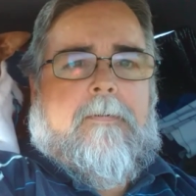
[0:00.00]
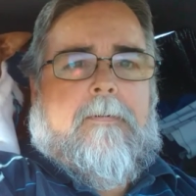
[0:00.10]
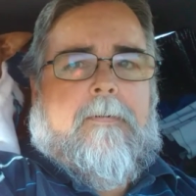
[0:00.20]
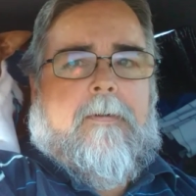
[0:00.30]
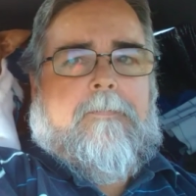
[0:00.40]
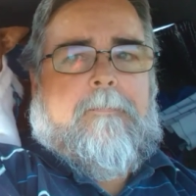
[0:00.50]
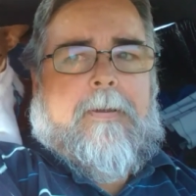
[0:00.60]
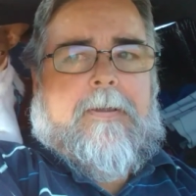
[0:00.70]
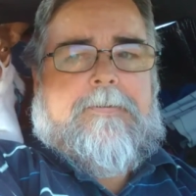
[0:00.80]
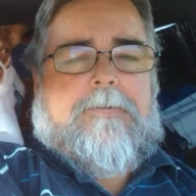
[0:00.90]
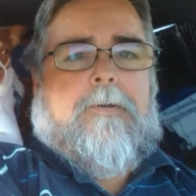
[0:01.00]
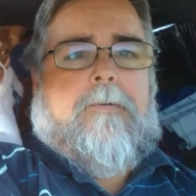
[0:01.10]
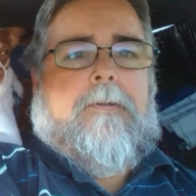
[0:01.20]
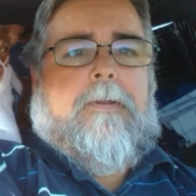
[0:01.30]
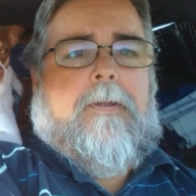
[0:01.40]
Information
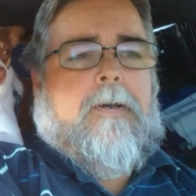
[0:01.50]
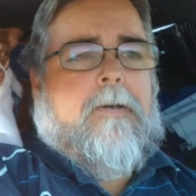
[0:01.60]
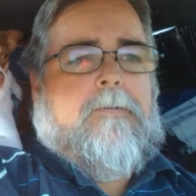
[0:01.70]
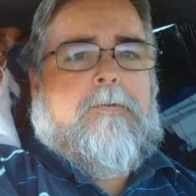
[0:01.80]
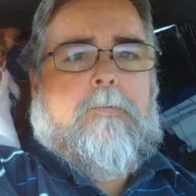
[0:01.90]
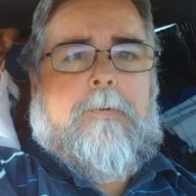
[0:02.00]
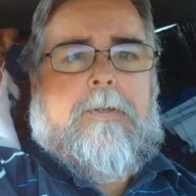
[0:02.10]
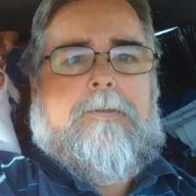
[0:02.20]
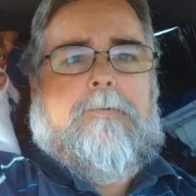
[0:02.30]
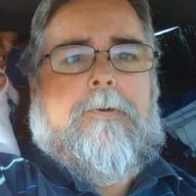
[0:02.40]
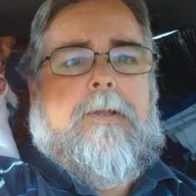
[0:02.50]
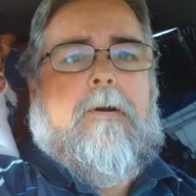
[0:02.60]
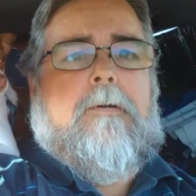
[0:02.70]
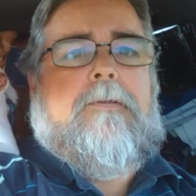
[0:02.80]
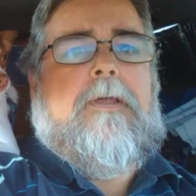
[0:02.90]
on the 2020
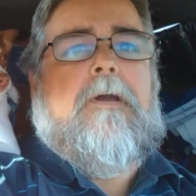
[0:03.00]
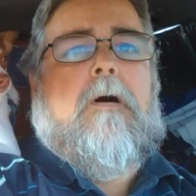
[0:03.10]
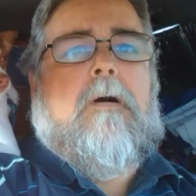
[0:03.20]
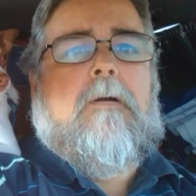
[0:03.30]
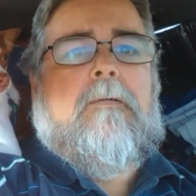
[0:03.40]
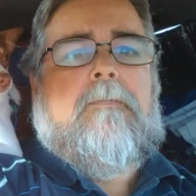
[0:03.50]
RTR.